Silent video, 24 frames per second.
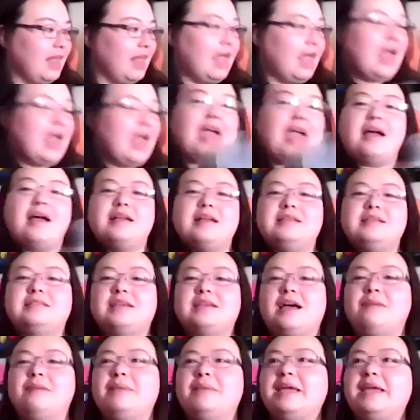And
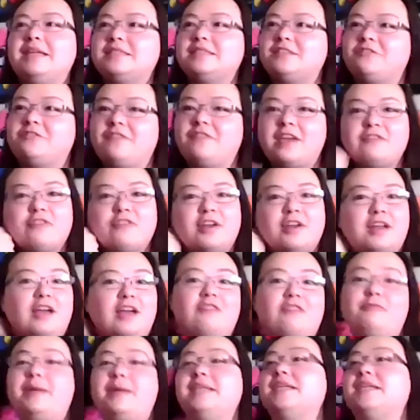it is the favorite
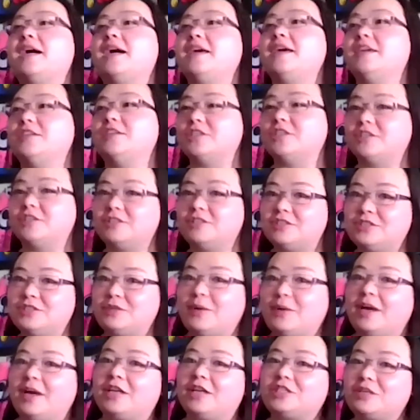of my dye interns, who
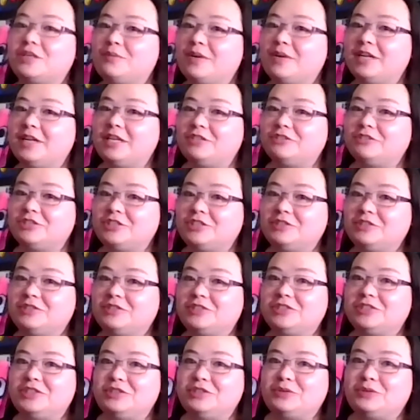I actually want to introduce
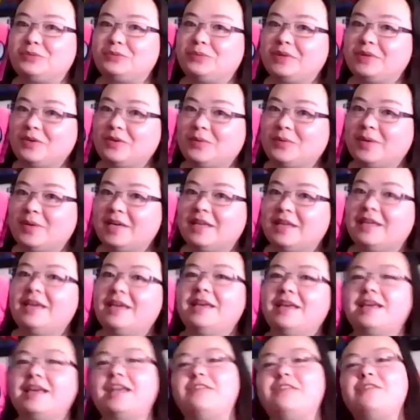to you real quick,
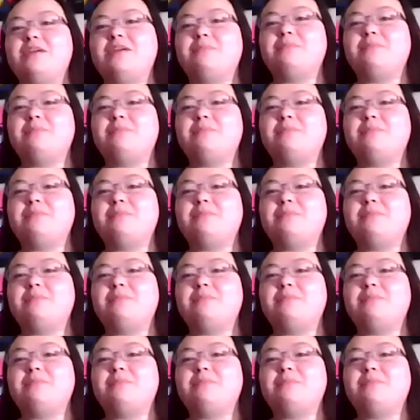kind of in